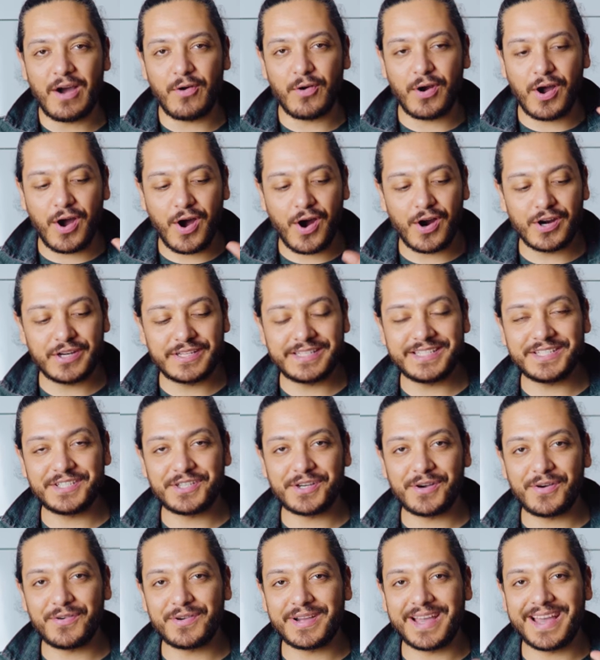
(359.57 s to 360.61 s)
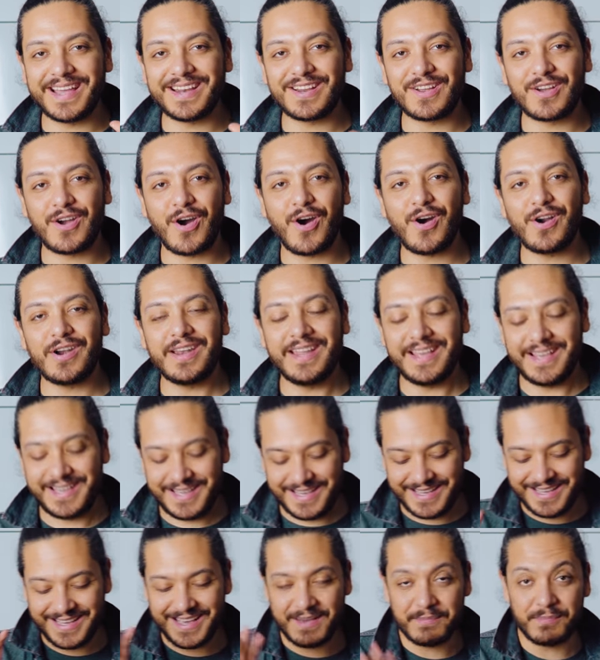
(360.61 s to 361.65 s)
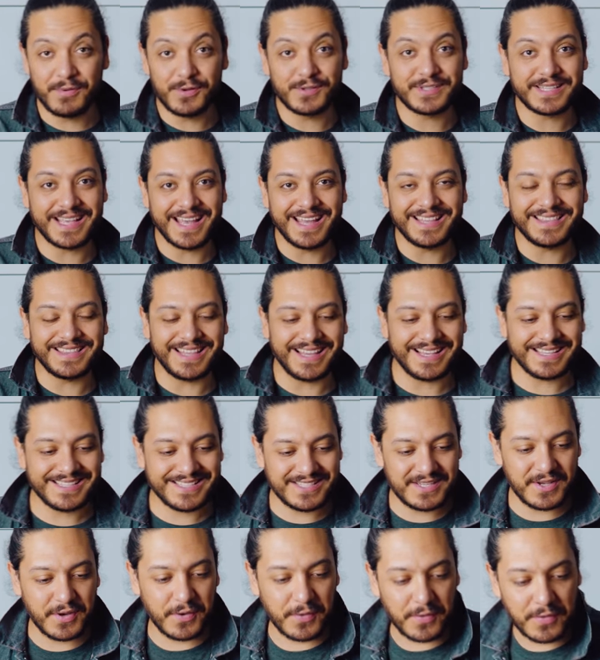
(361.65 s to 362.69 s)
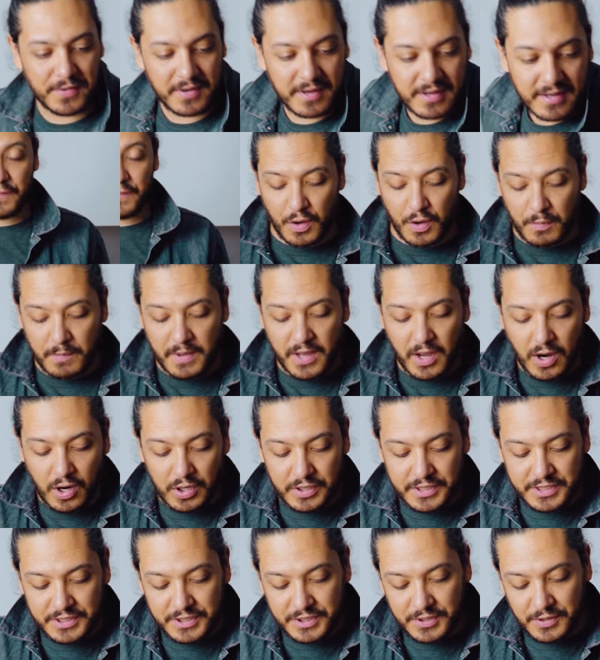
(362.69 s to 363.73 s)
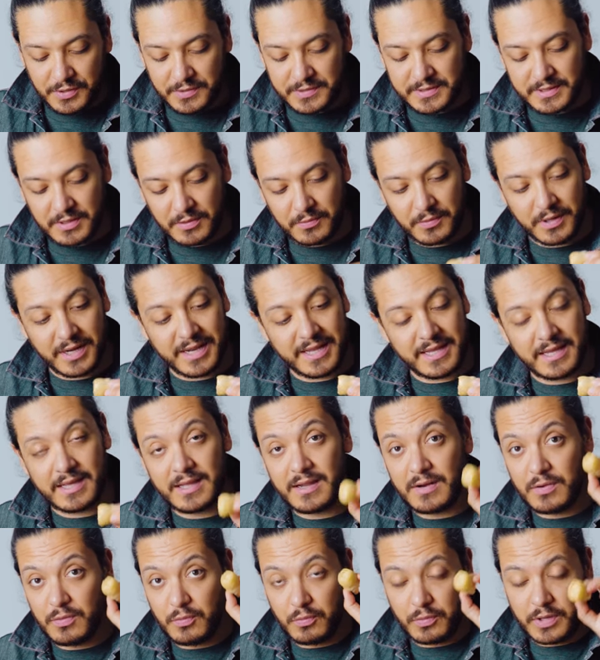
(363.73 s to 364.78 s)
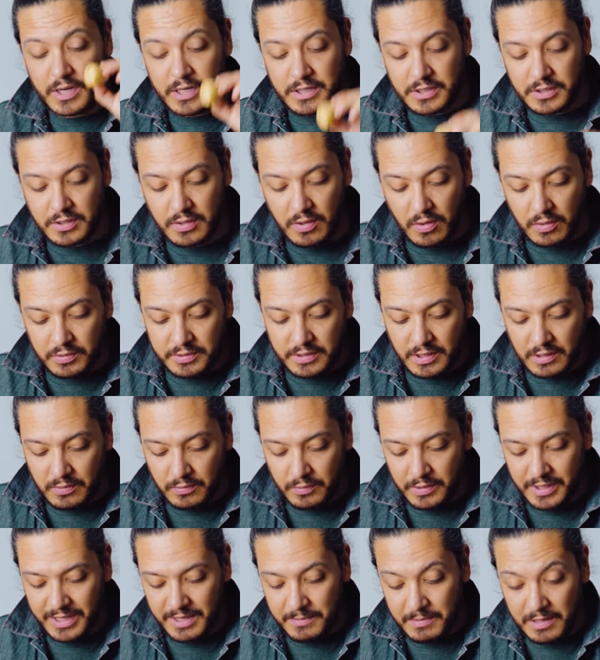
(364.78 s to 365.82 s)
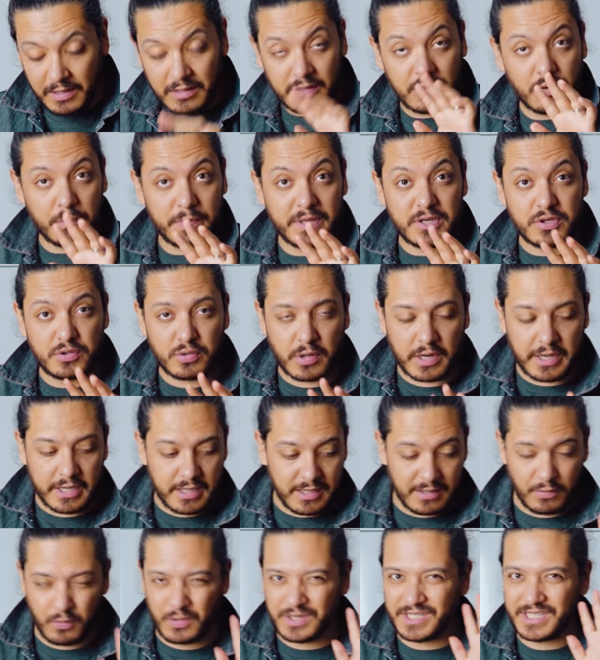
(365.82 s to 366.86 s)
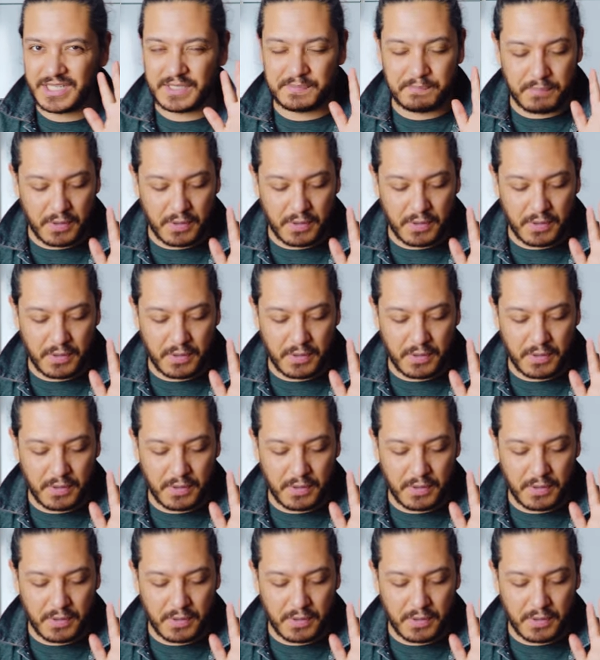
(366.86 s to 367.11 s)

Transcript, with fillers: our artichoke and garlic bruschetta. So got my artichokes already here, ready to go. They're already a little bit dry, which is